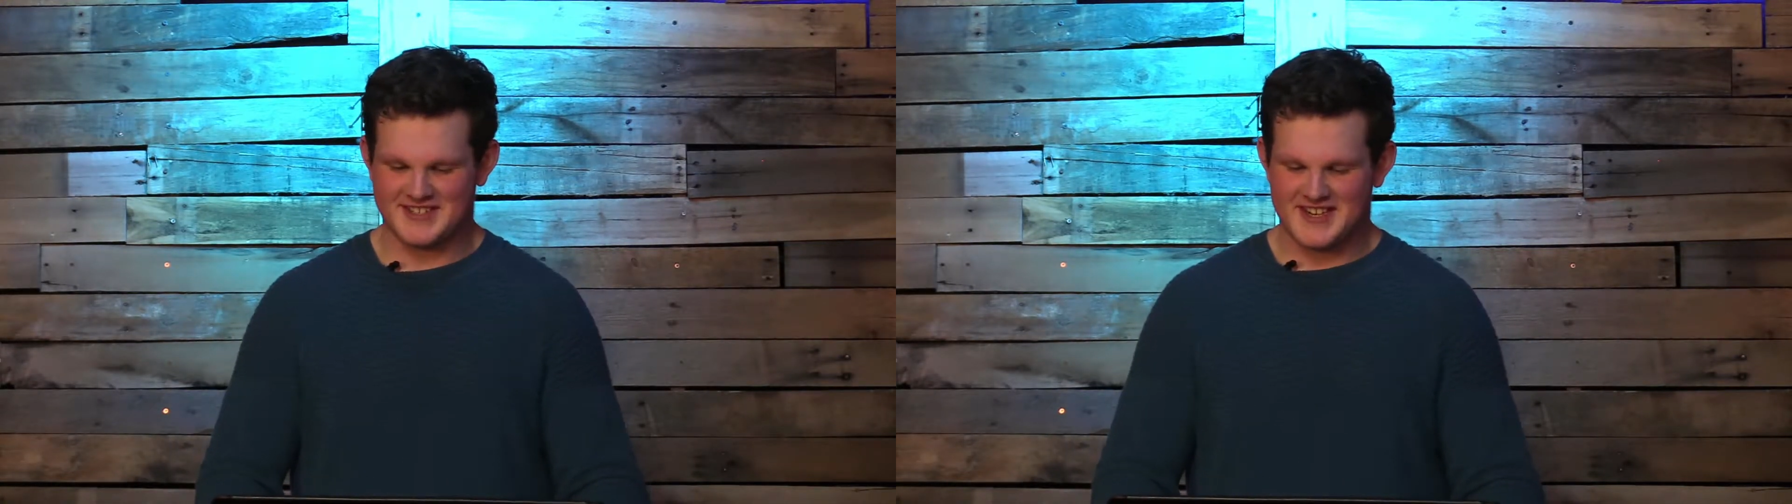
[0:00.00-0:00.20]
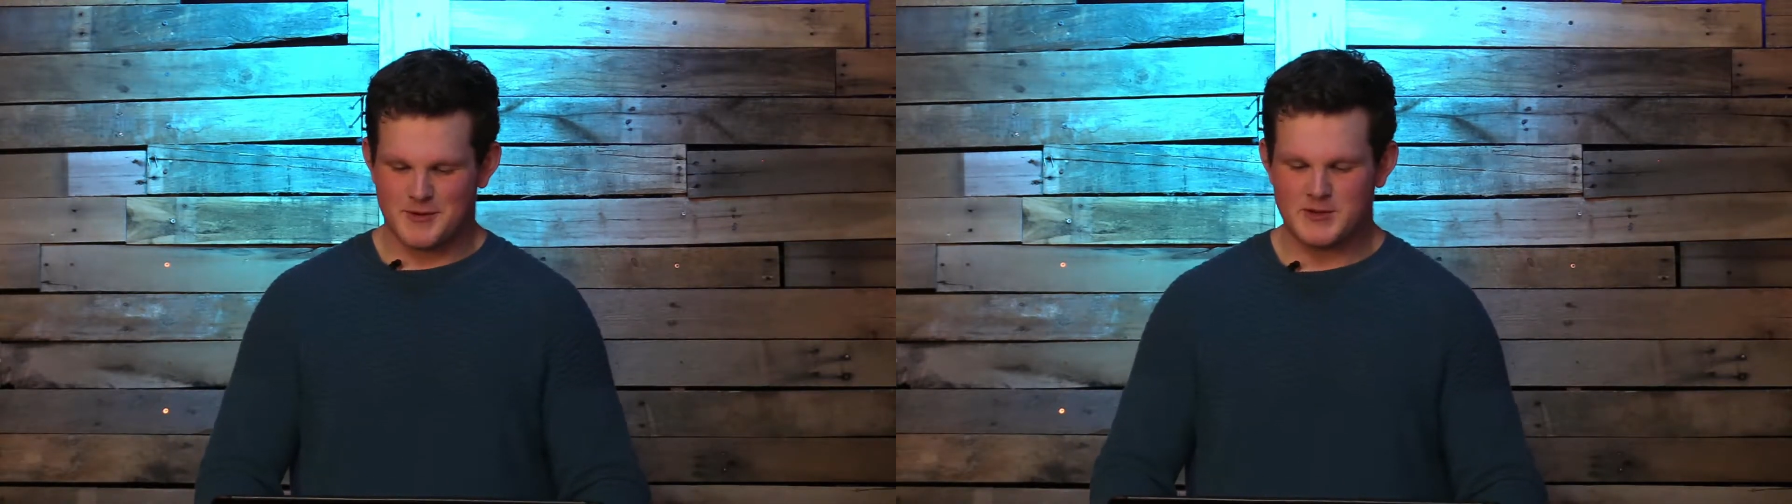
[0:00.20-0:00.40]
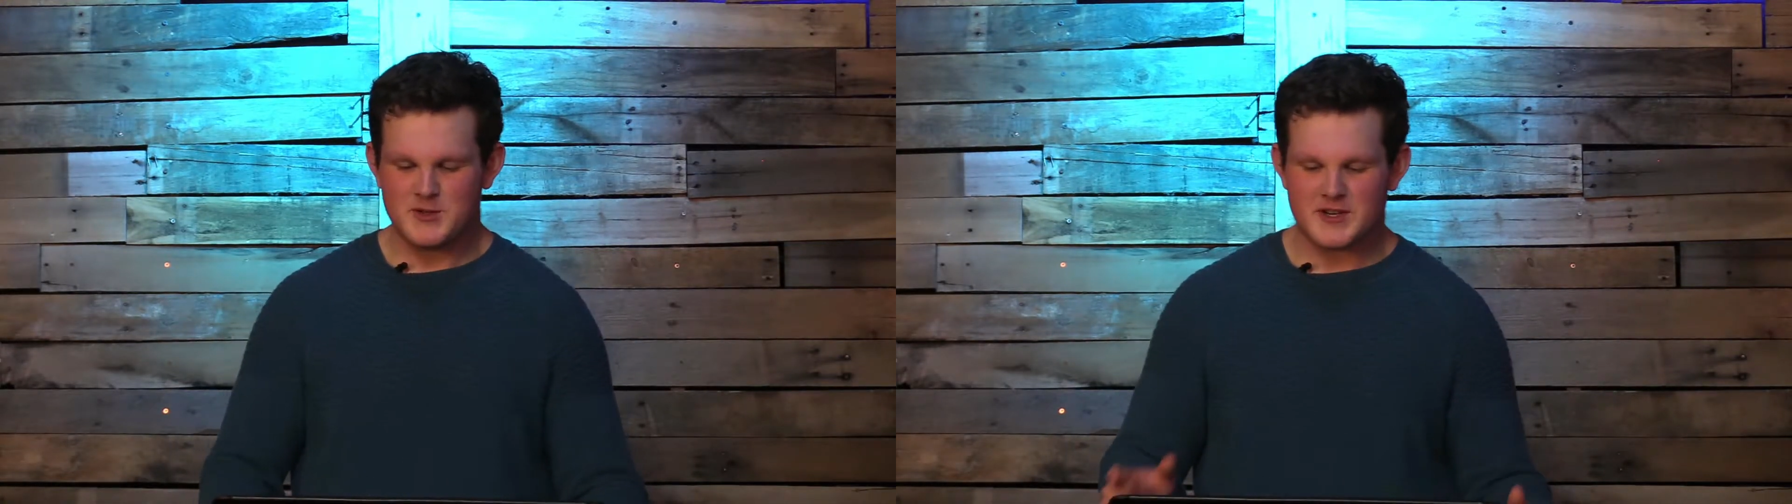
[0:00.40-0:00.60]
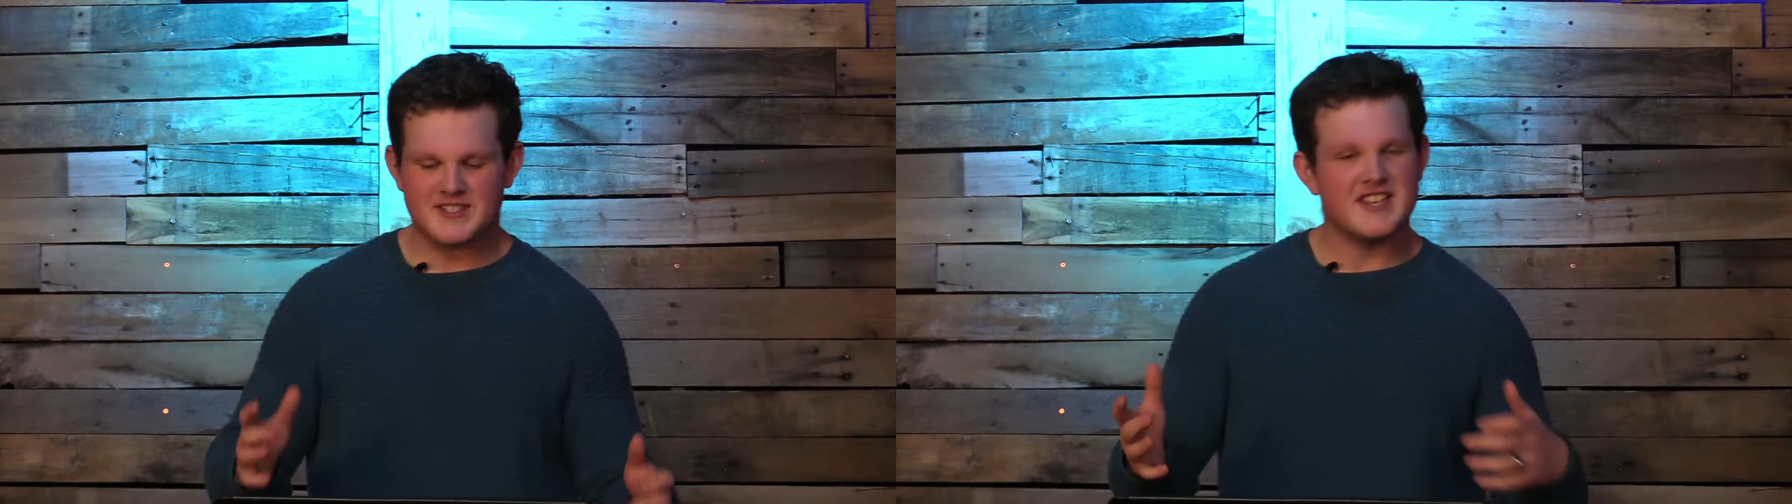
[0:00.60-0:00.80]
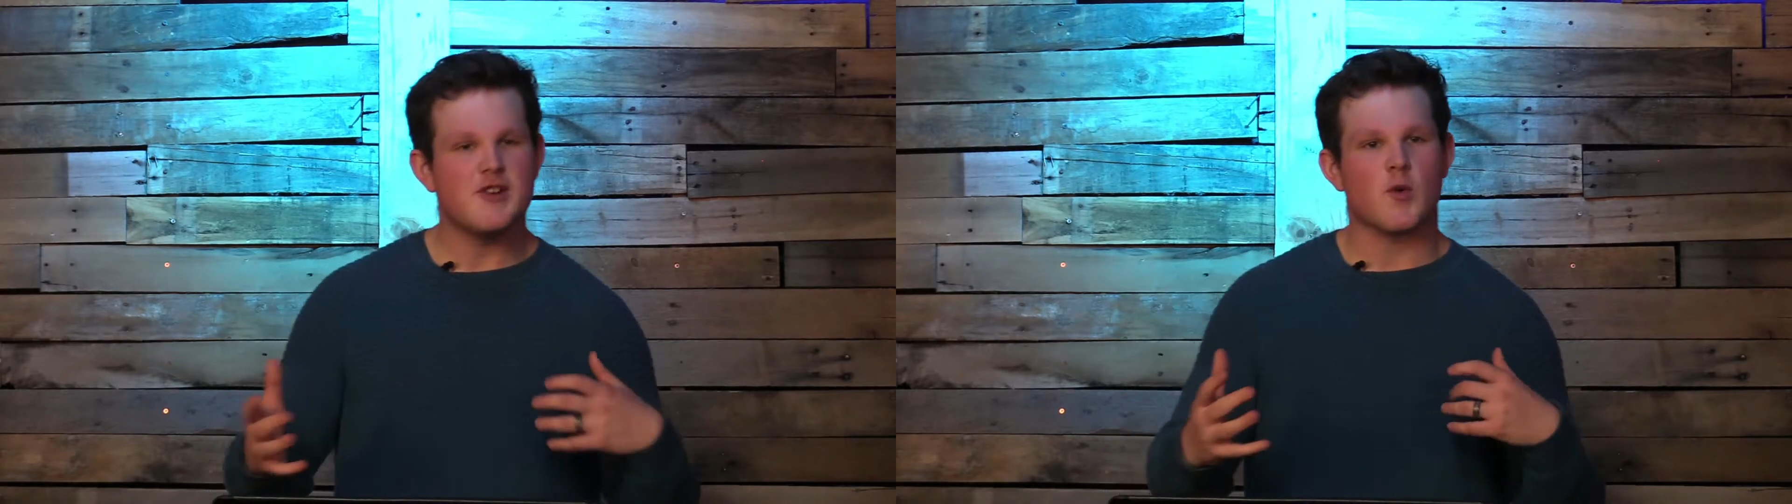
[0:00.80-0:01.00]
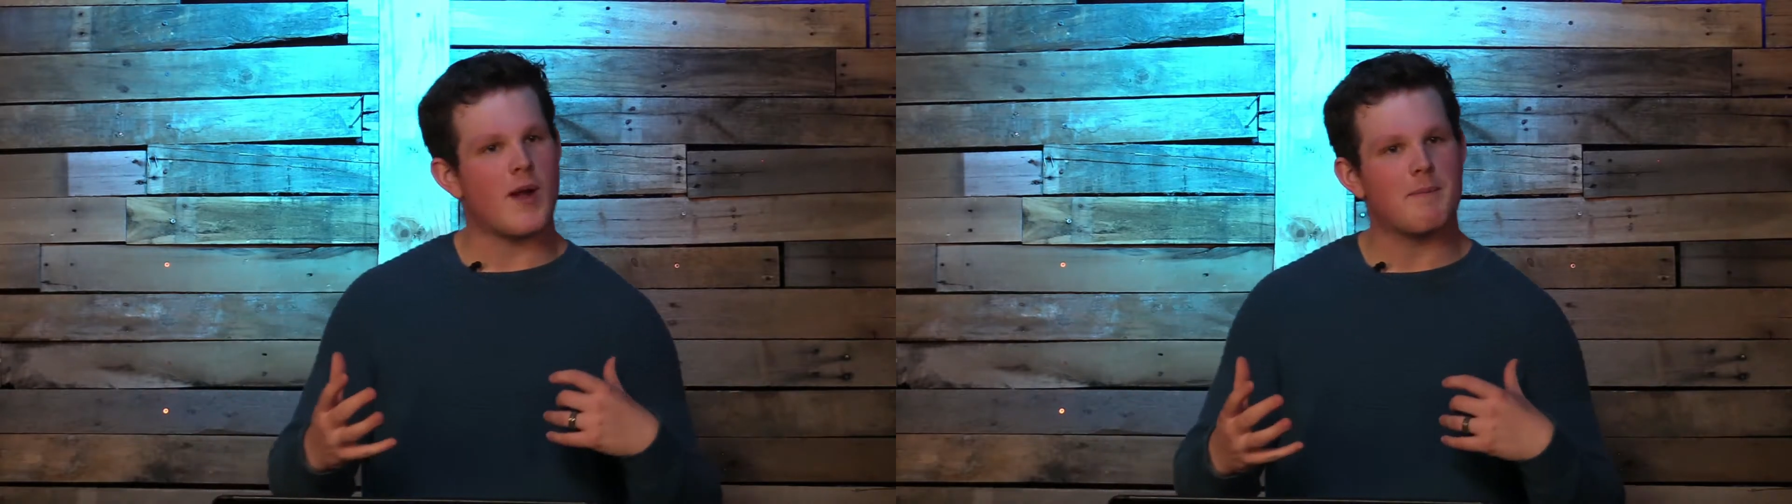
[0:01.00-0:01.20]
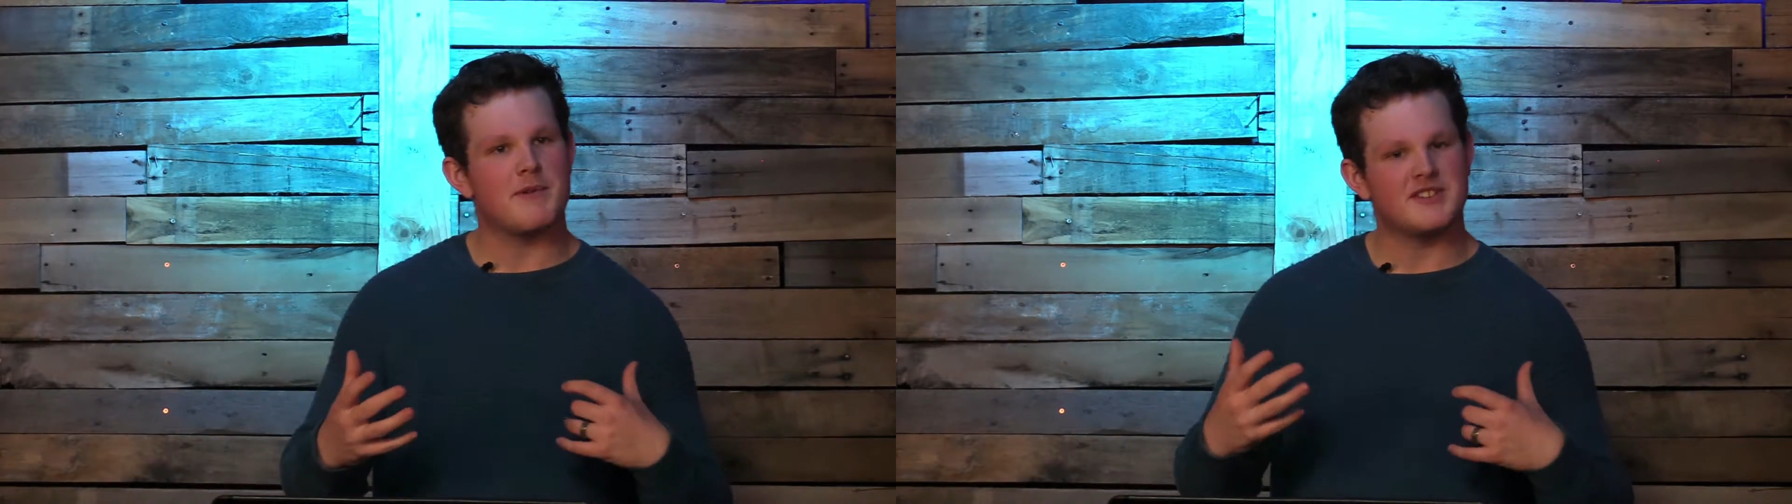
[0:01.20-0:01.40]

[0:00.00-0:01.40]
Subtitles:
What sort of secret weapon is